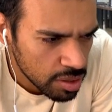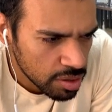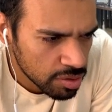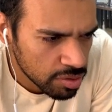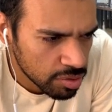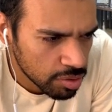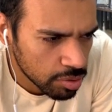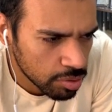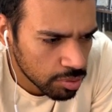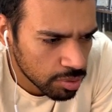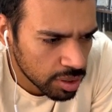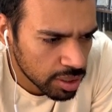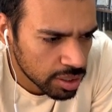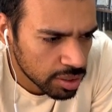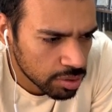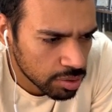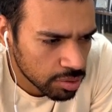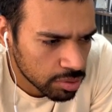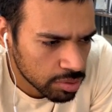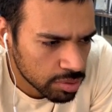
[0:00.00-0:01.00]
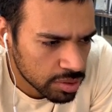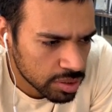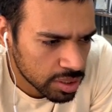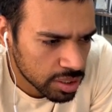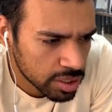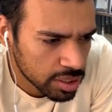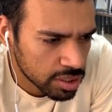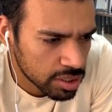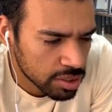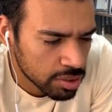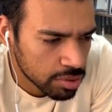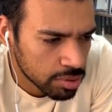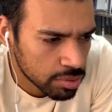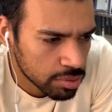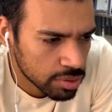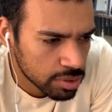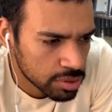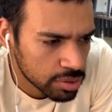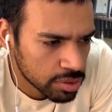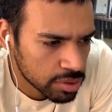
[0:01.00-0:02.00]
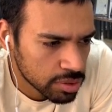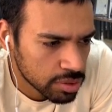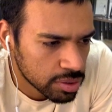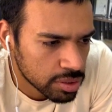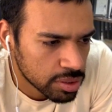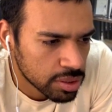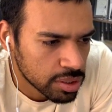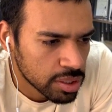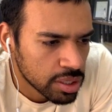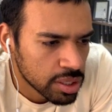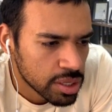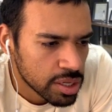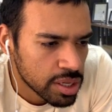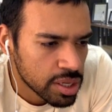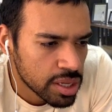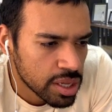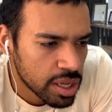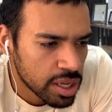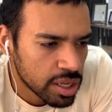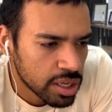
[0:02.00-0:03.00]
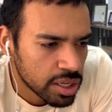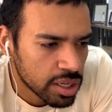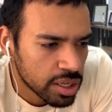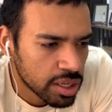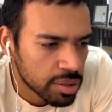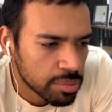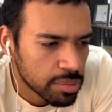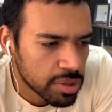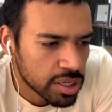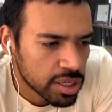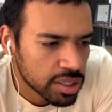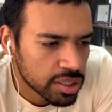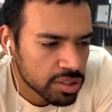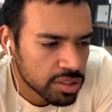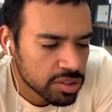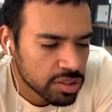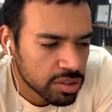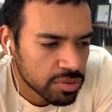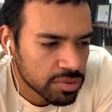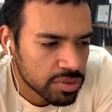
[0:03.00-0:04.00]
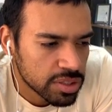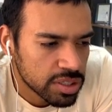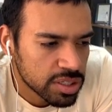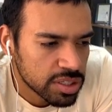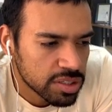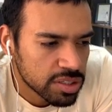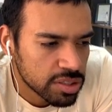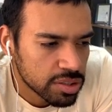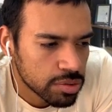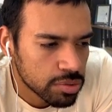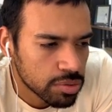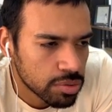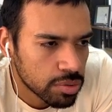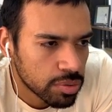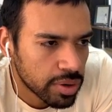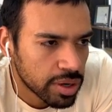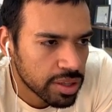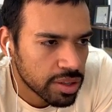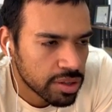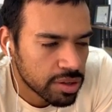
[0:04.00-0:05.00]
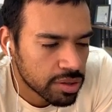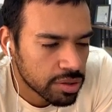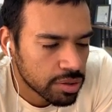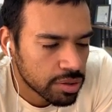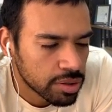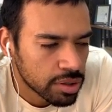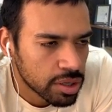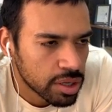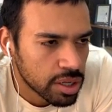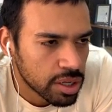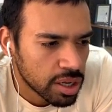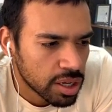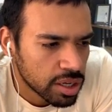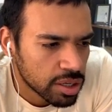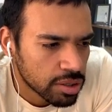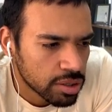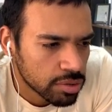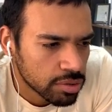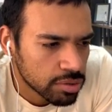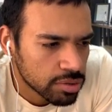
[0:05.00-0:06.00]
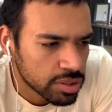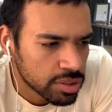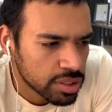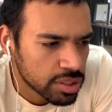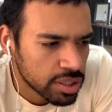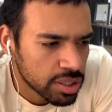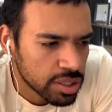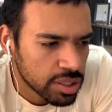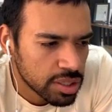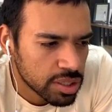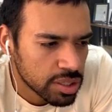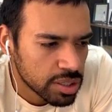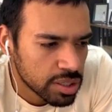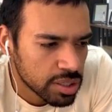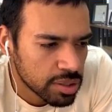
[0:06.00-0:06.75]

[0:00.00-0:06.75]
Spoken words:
so I close a little early because of this new right here. I close I think